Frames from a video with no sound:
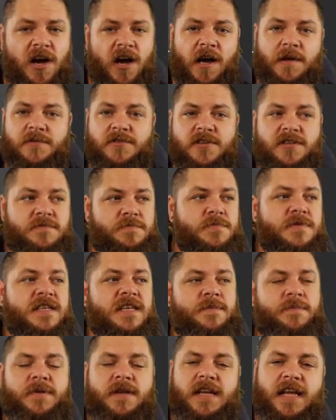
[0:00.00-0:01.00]
I'm just
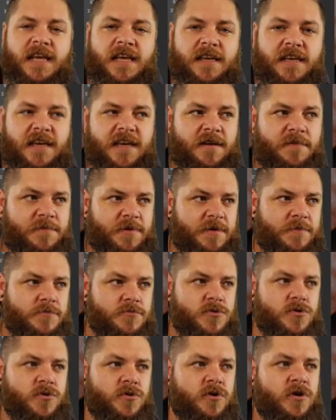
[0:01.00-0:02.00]
manipulating it a bit
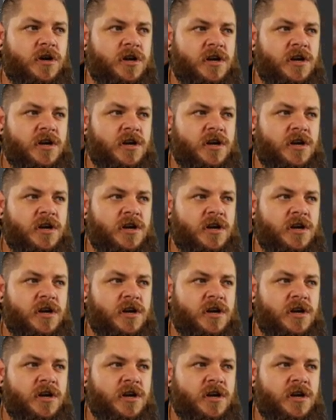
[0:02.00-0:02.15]
more.